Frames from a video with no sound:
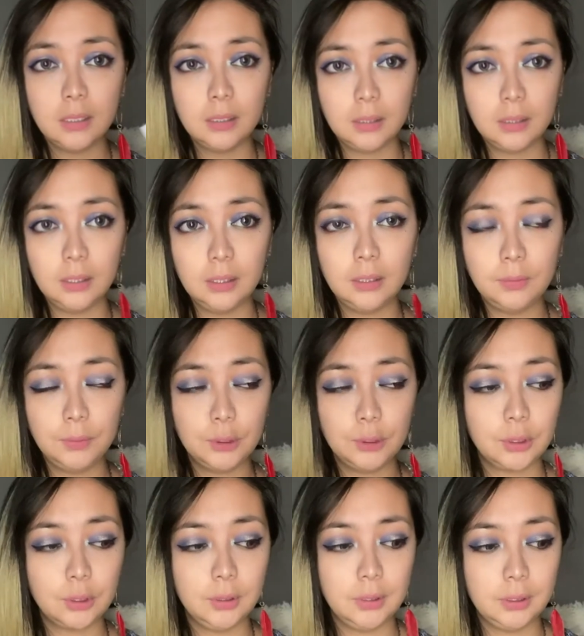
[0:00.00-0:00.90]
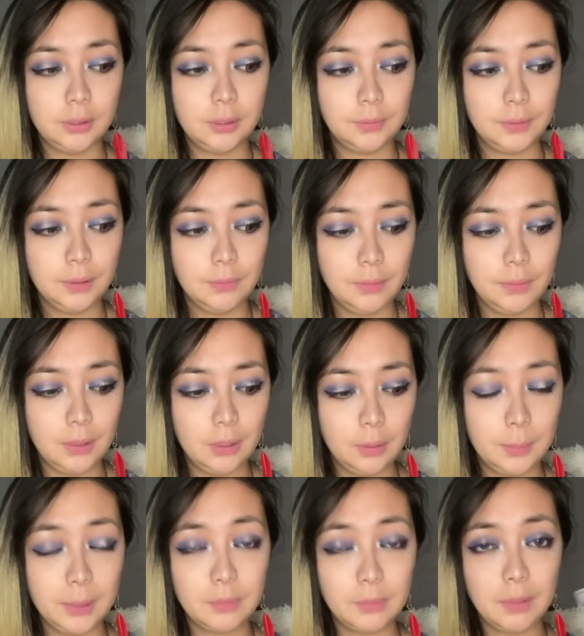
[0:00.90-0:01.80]
in the future in a different video,
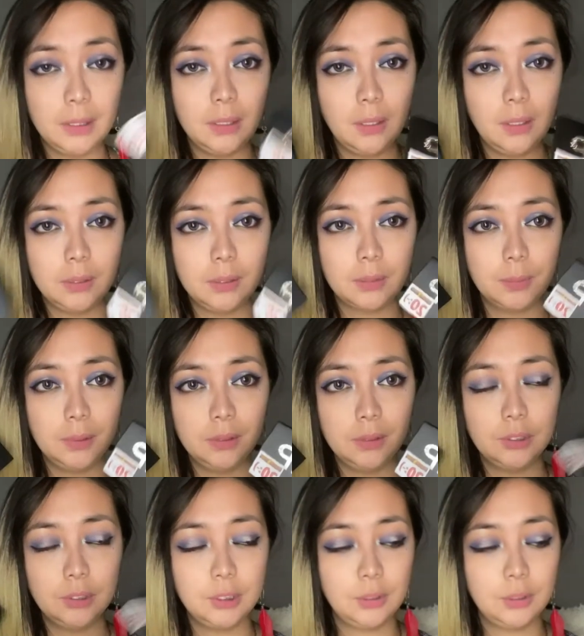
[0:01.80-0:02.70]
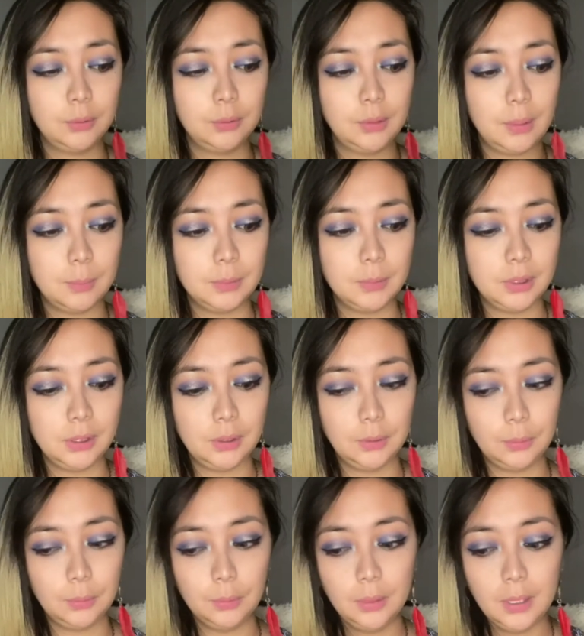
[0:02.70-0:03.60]
but right now I just wanted to show them to
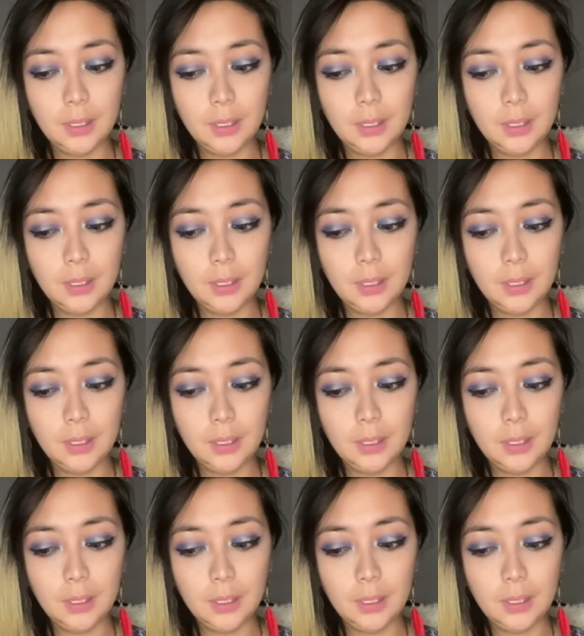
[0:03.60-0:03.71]
you,